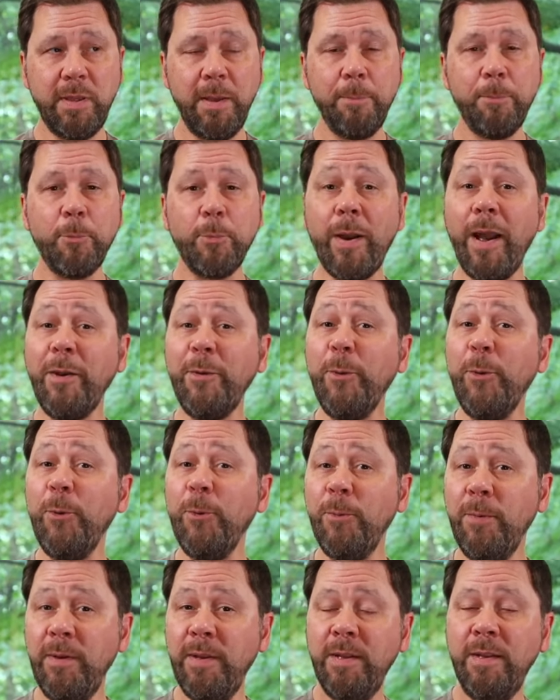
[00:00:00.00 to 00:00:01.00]

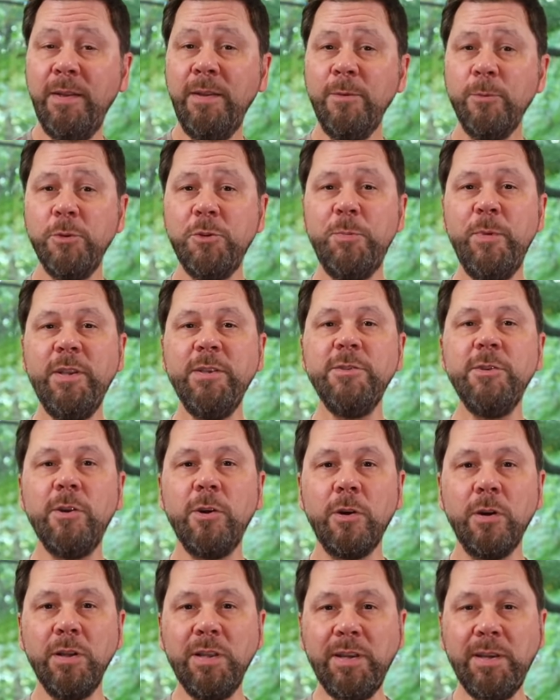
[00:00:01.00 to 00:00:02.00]
temprano, which means
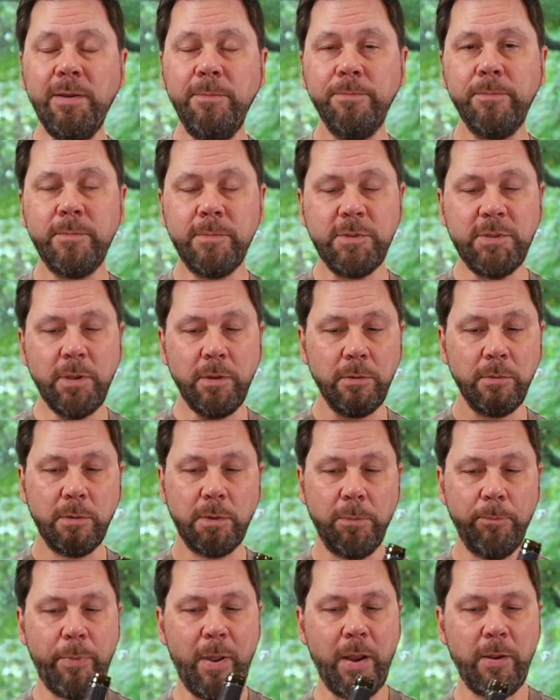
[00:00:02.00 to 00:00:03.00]
early. So
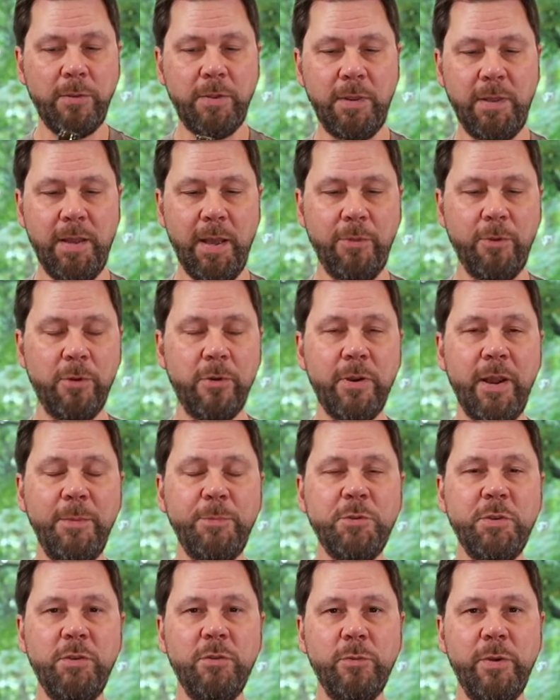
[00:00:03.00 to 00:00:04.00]
compared to the other
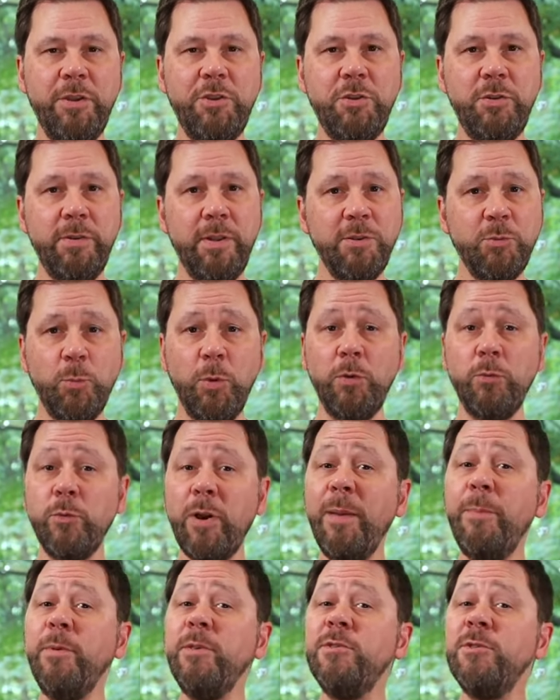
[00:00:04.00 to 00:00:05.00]
grapes in the region, this one
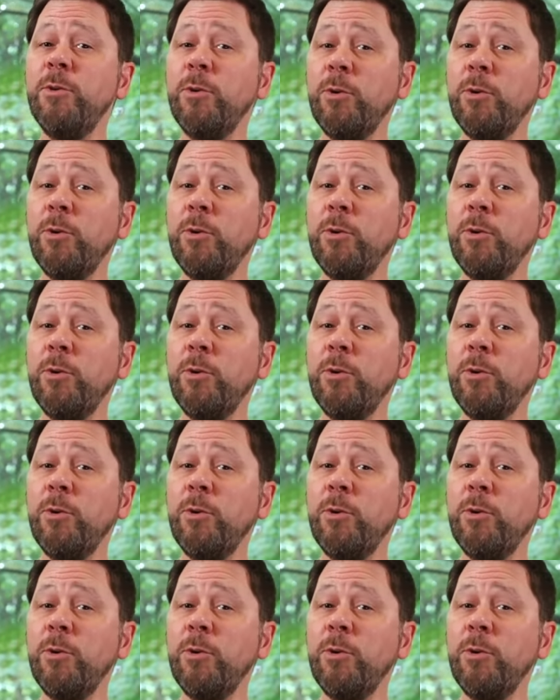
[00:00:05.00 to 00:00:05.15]
ripens